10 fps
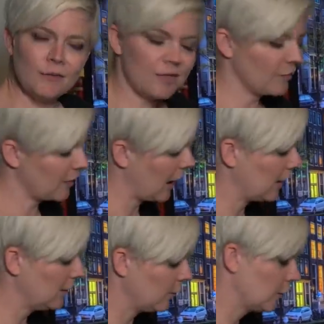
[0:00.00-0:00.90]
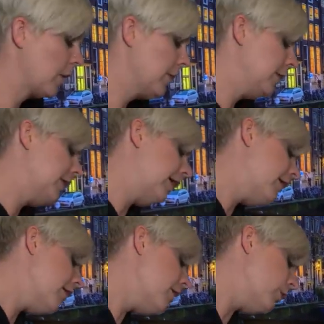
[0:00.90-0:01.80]
rhythms that I could do. So I might be like,
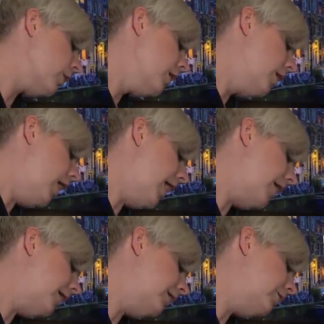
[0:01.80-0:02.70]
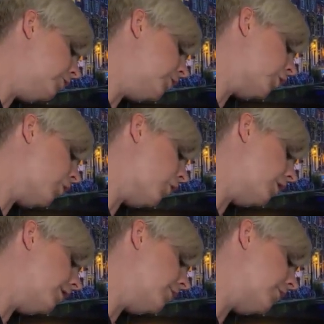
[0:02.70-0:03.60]
oh, I'm going to do a
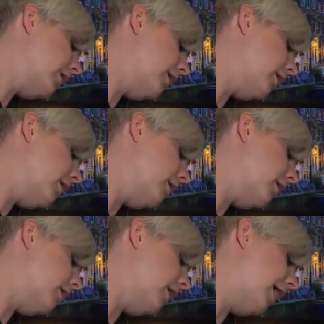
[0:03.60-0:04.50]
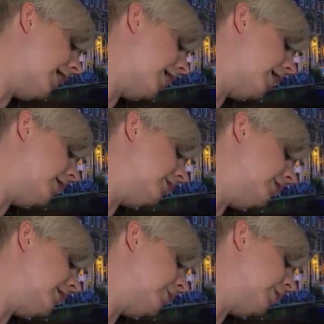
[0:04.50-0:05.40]
quarter note here, and
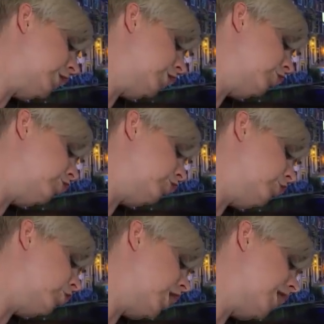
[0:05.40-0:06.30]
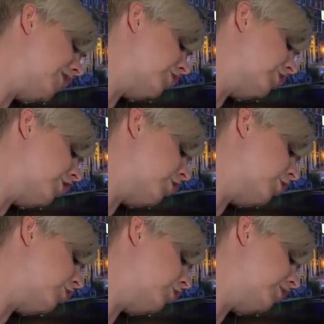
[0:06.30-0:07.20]
then I'm going to do 8th
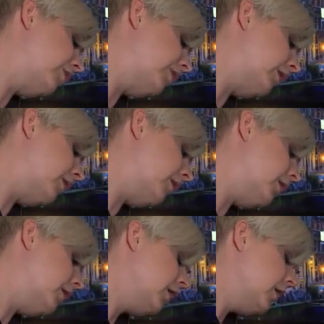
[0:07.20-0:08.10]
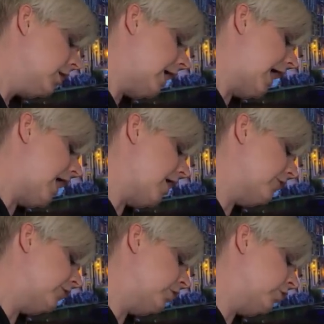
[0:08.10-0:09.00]
notes, and then a
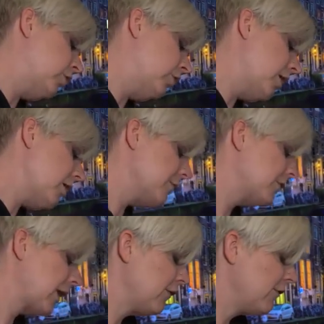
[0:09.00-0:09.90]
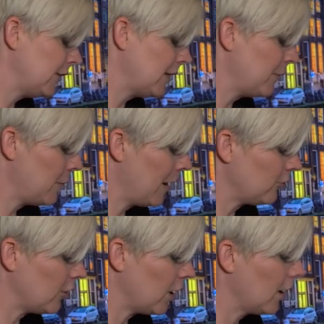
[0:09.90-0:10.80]
half note. Oh, I filled up the
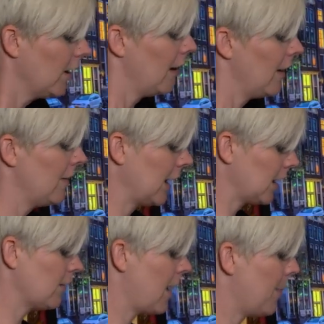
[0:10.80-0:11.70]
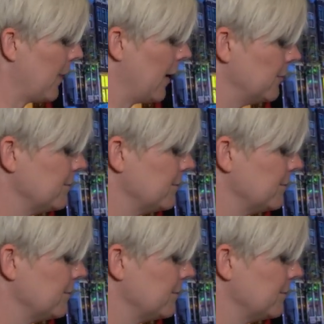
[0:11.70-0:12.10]
measure, and then I could clap it.